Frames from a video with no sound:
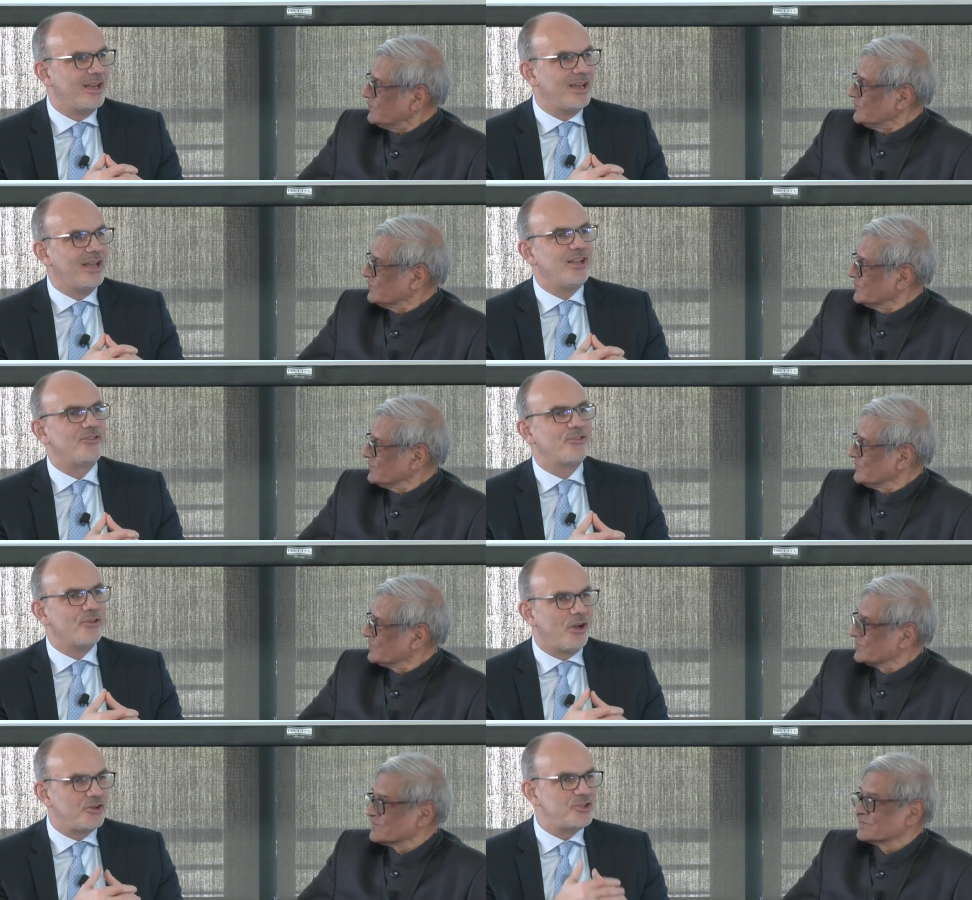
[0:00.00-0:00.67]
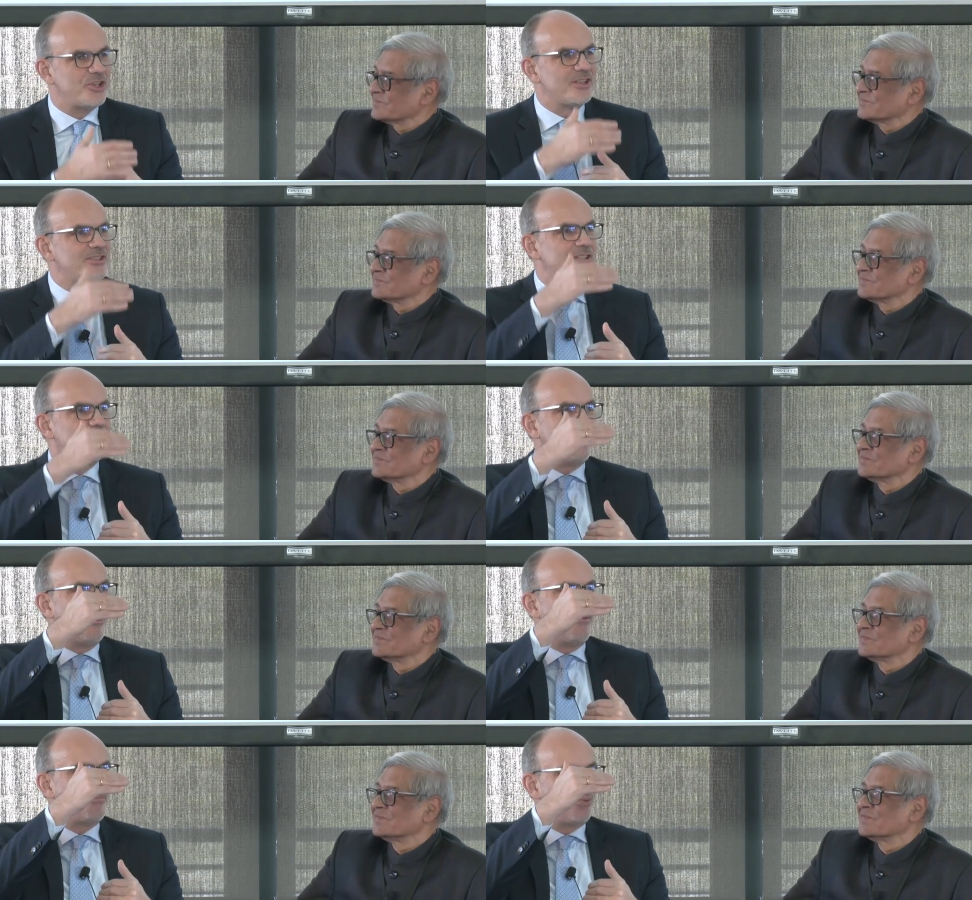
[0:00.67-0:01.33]
Speaker 1: It's not just
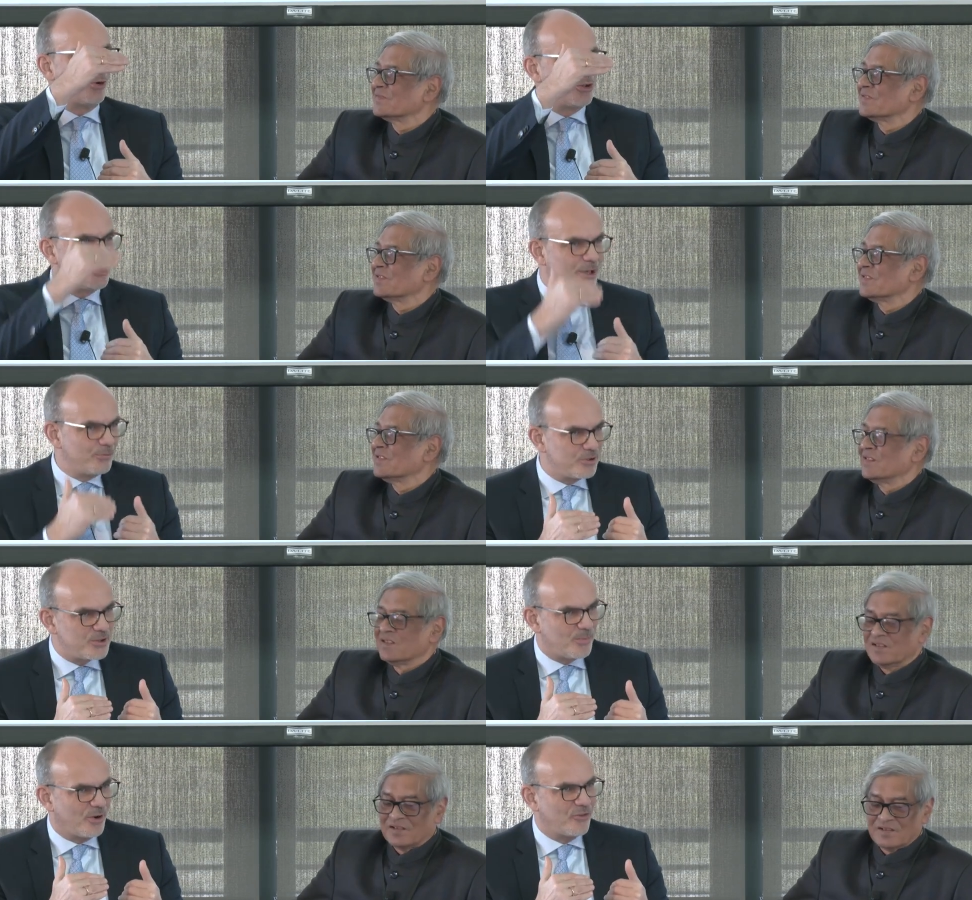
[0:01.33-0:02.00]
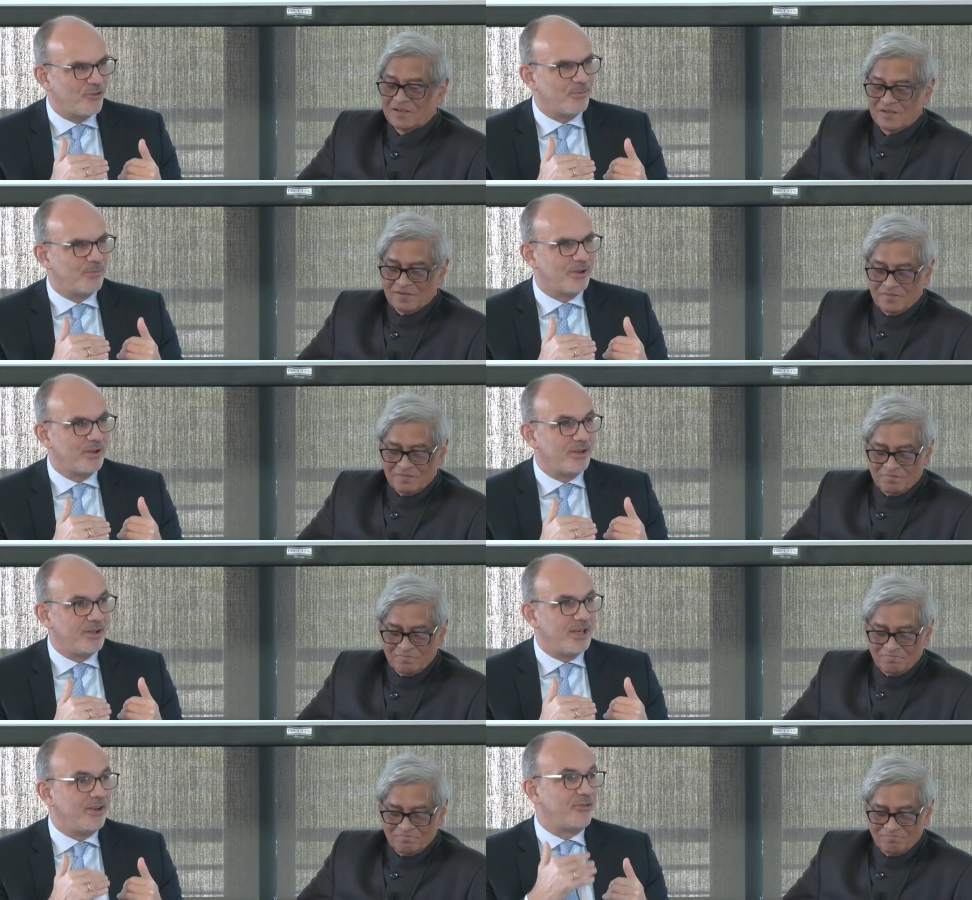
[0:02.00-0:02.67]
about pushing
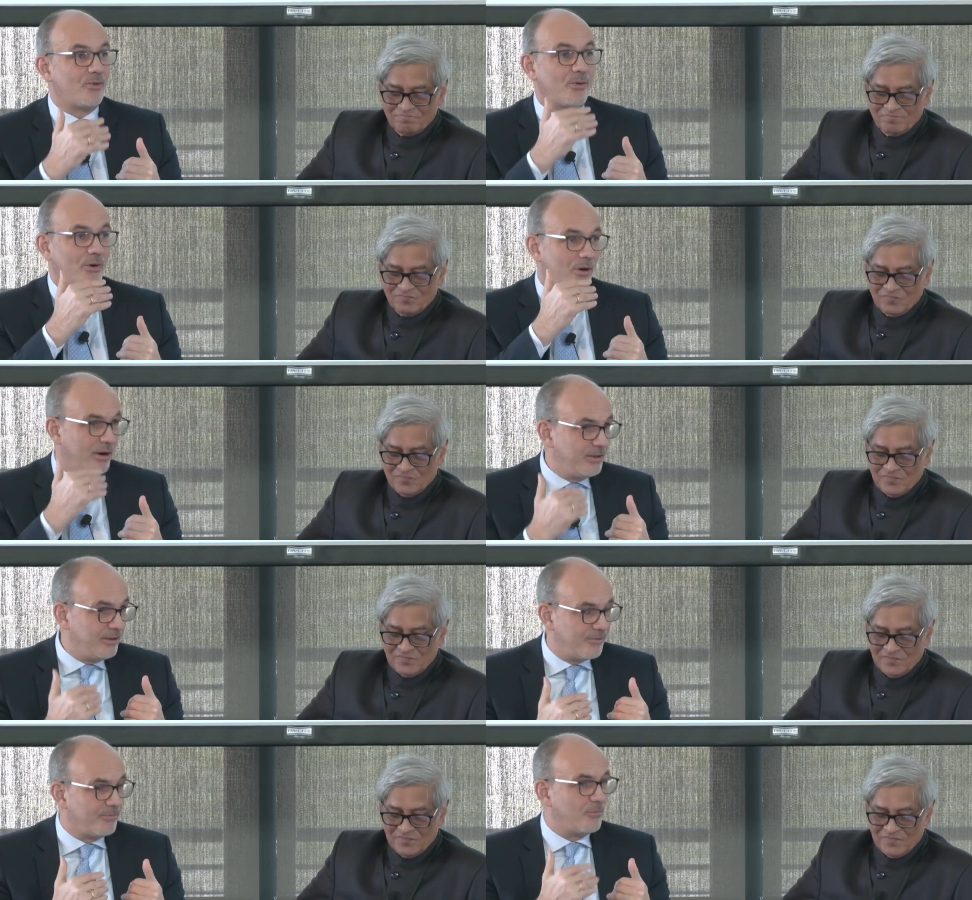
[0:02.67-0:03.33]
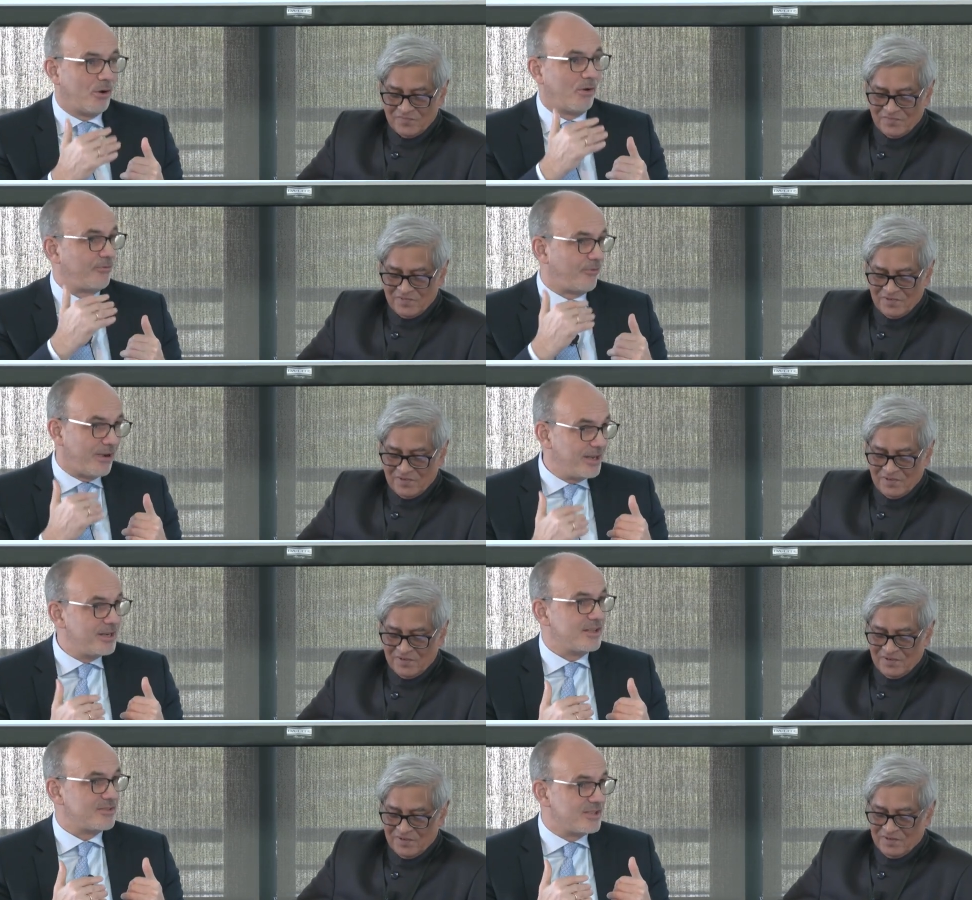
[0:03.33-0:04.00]
responsibilities or even or
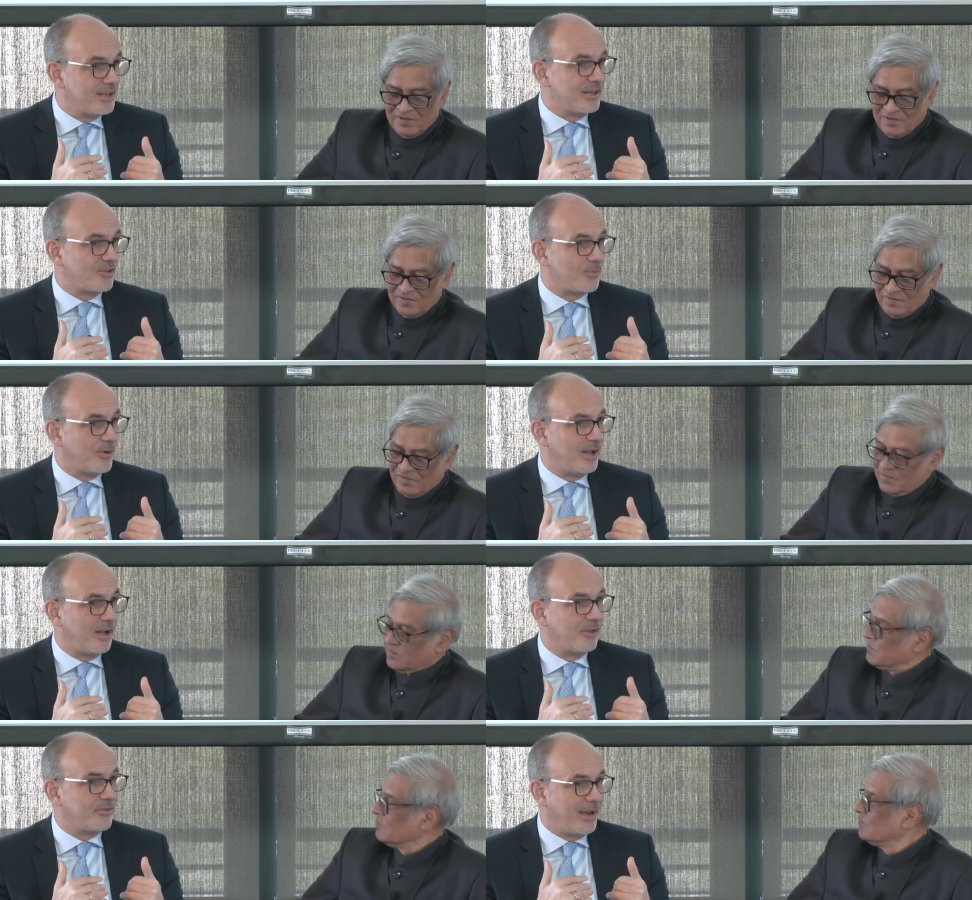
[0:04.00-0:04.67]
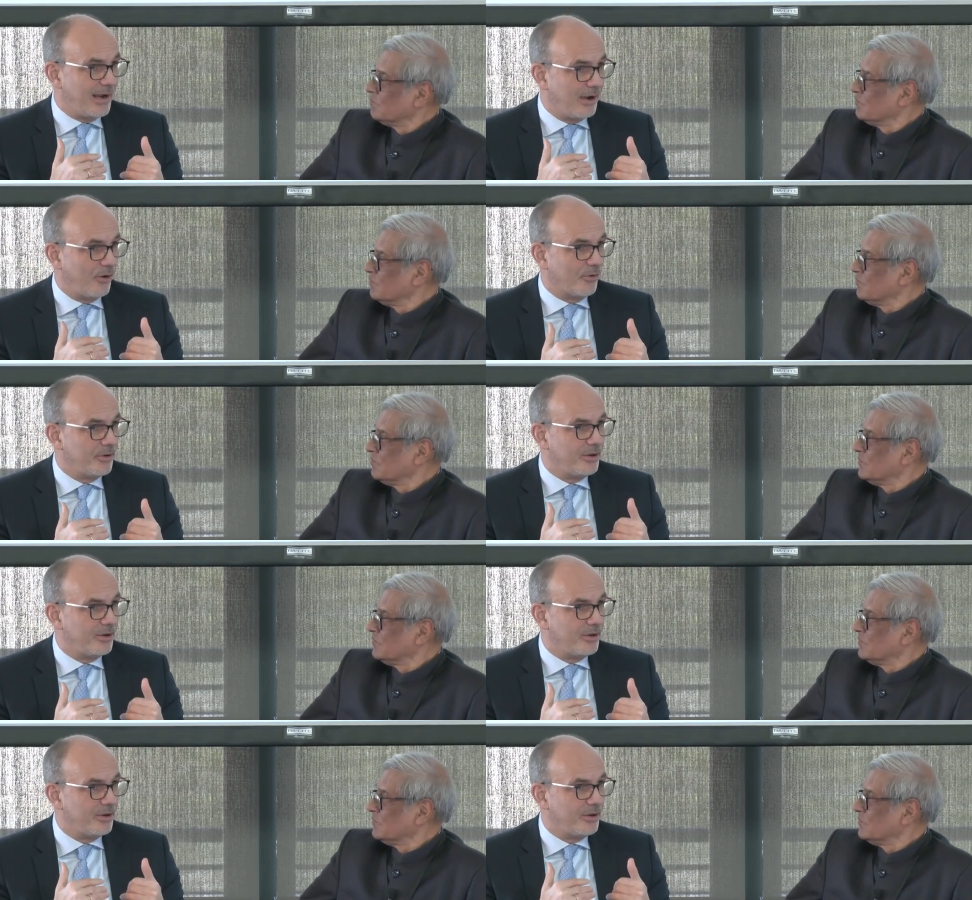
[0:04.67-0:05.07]
financing as well down